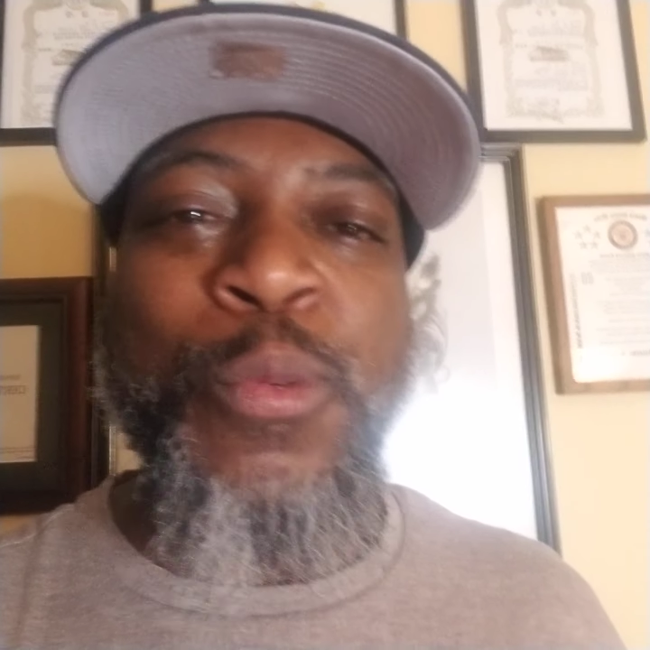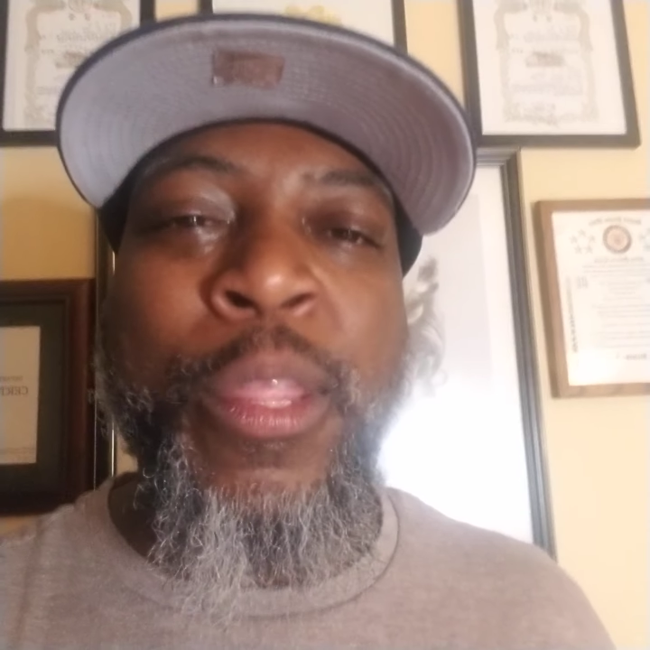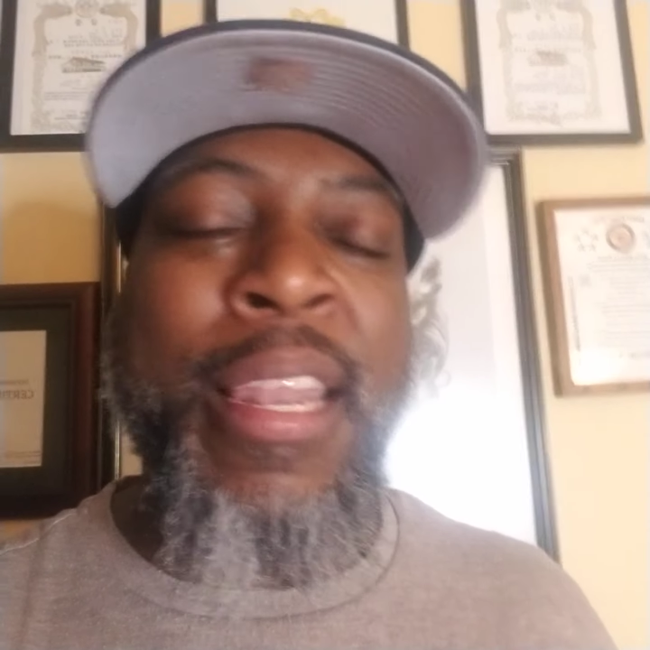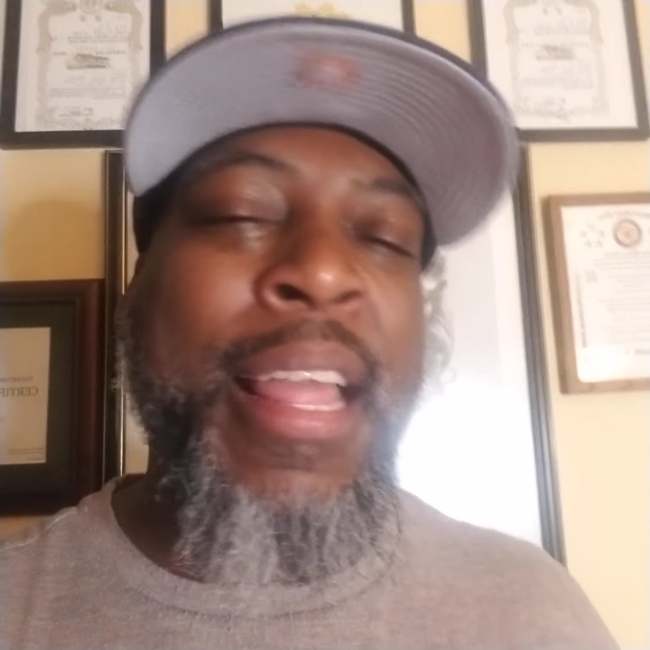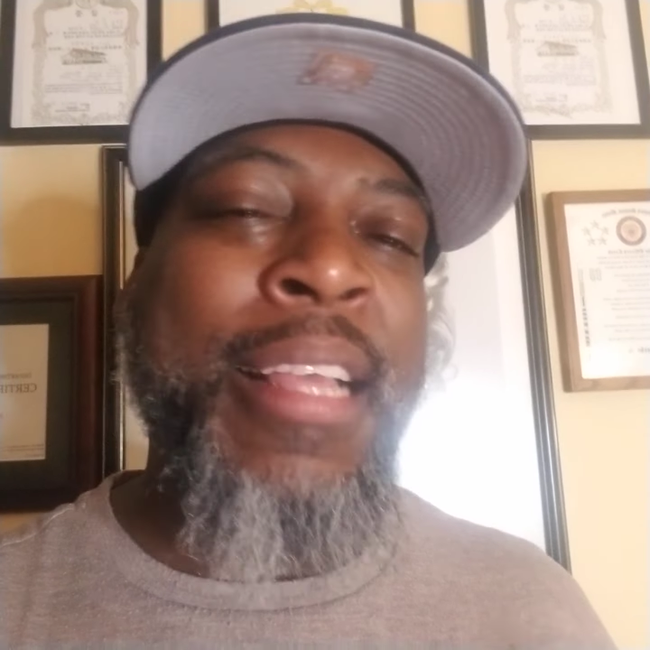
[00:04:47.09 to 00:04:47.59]

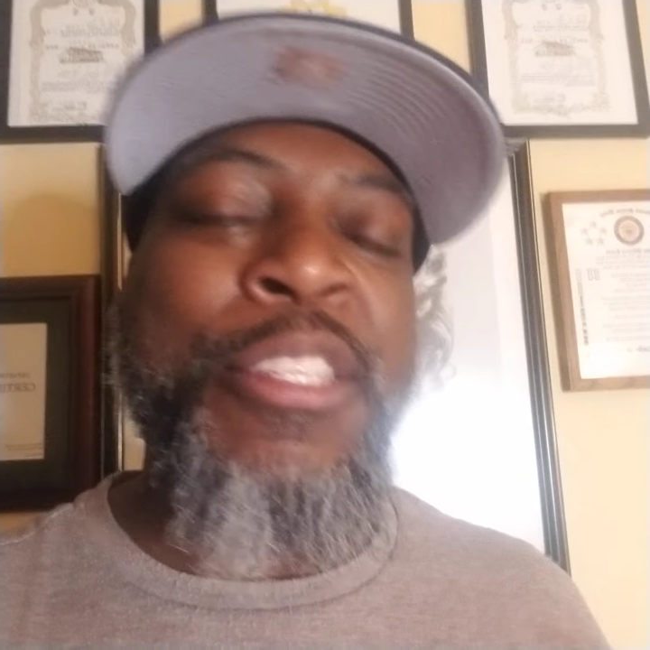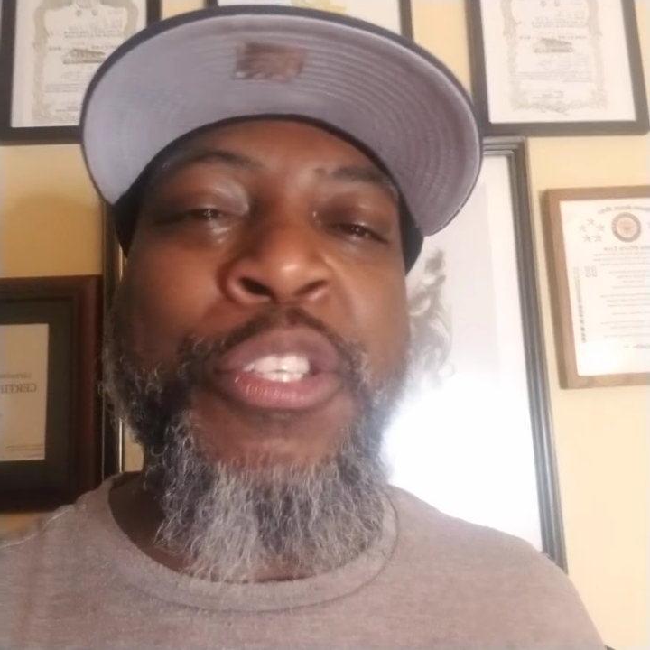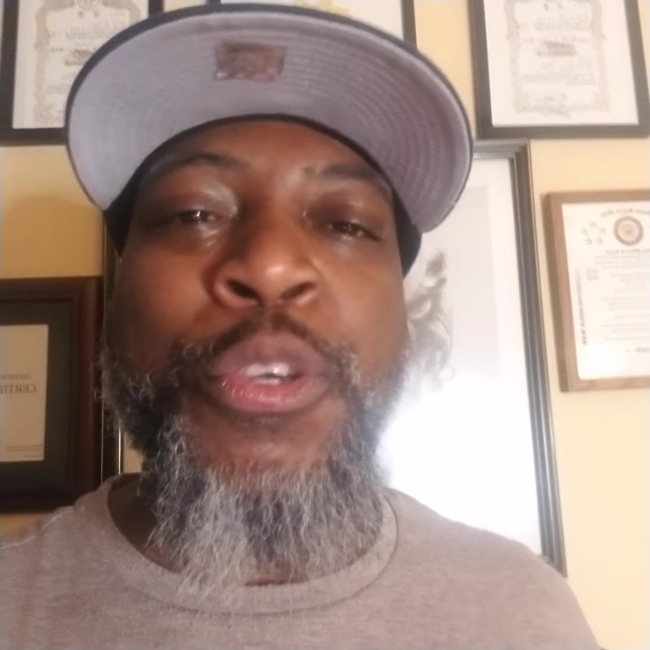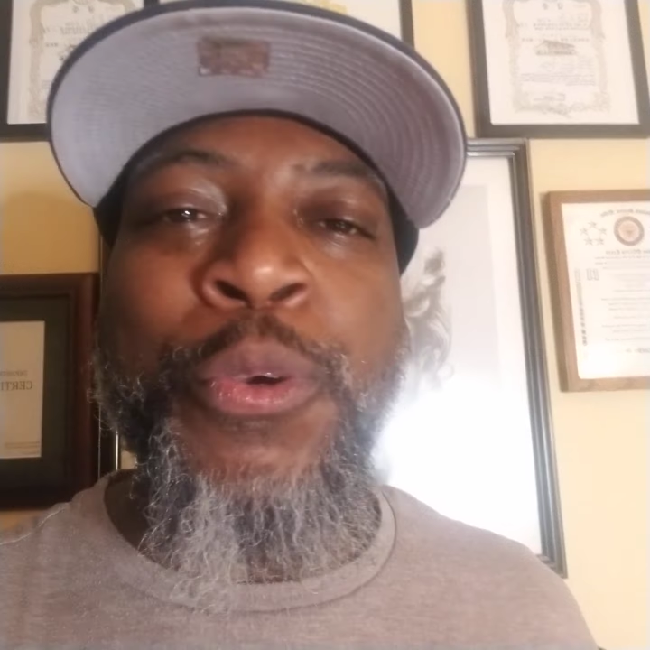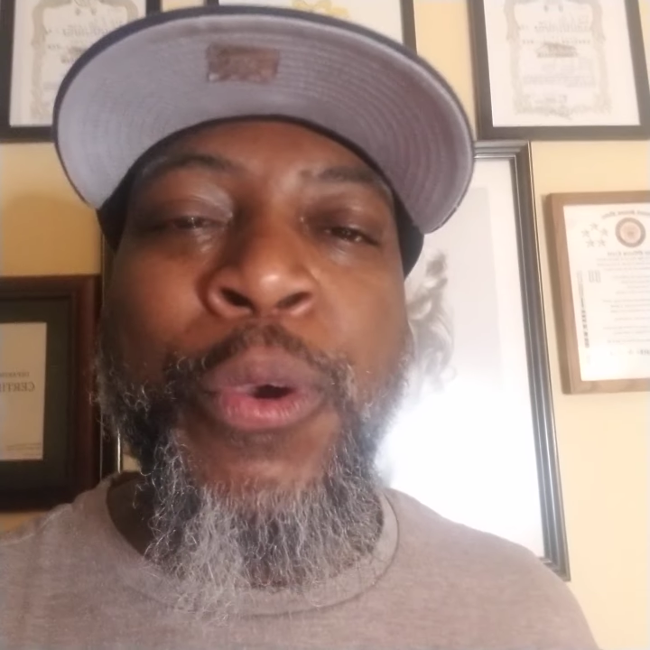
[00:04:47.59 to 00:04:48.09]
with an
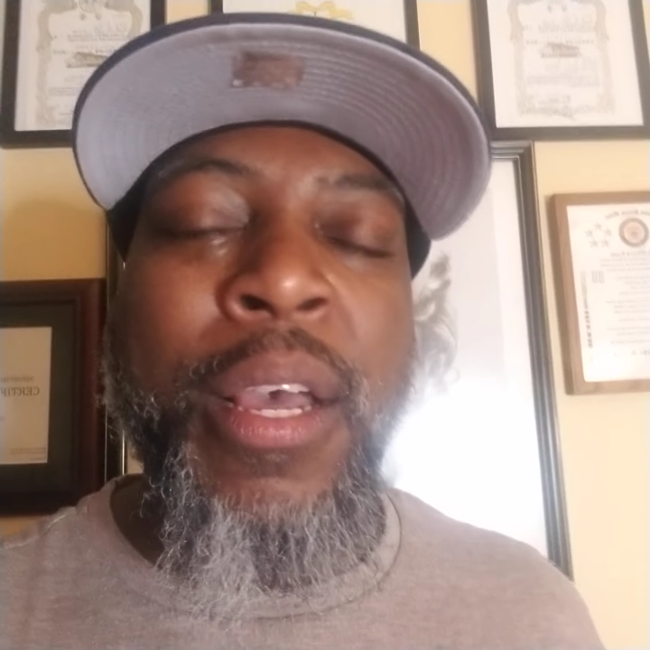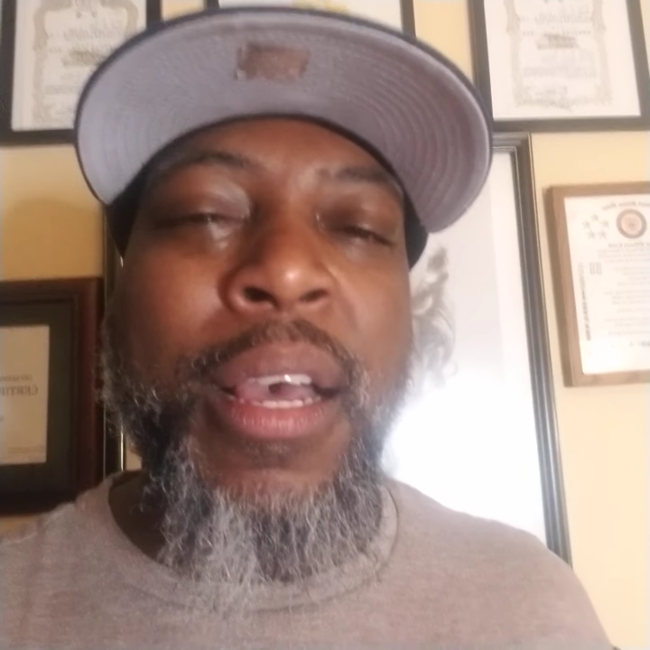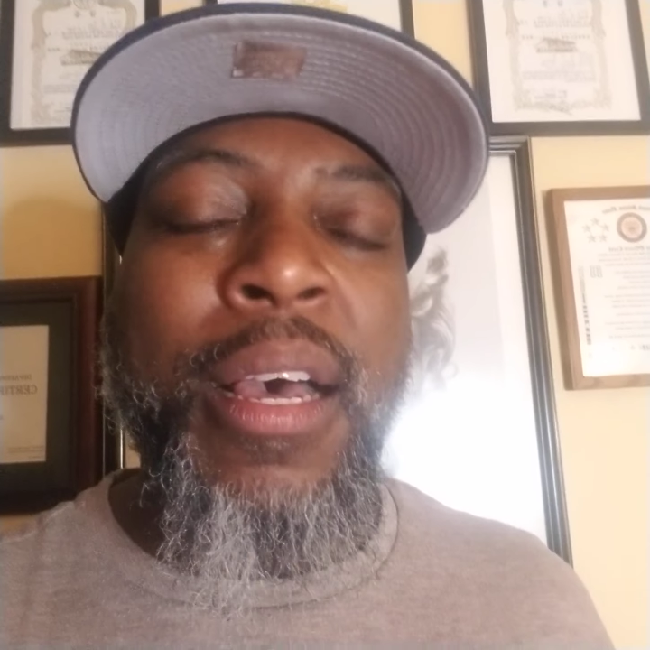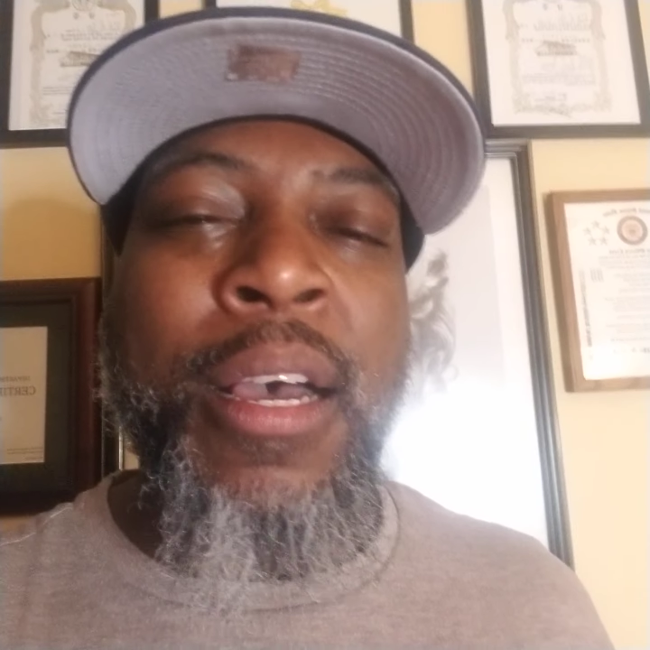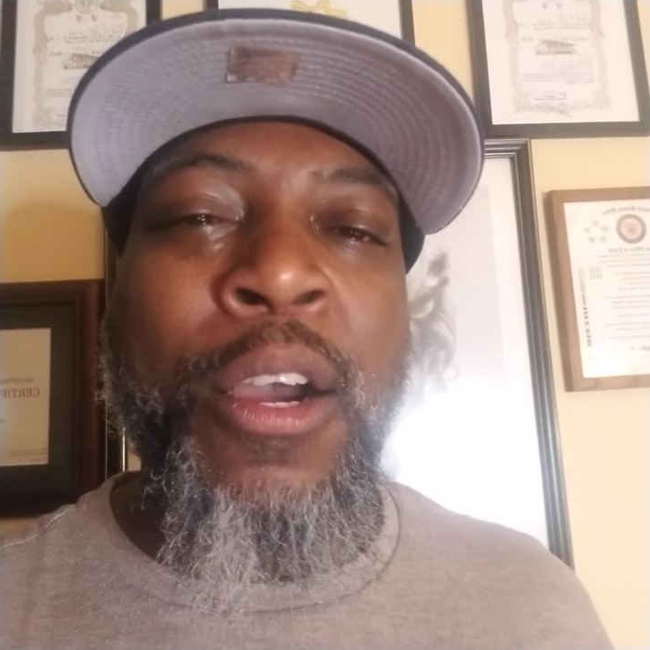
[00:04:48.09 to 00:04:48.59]
LSU uh,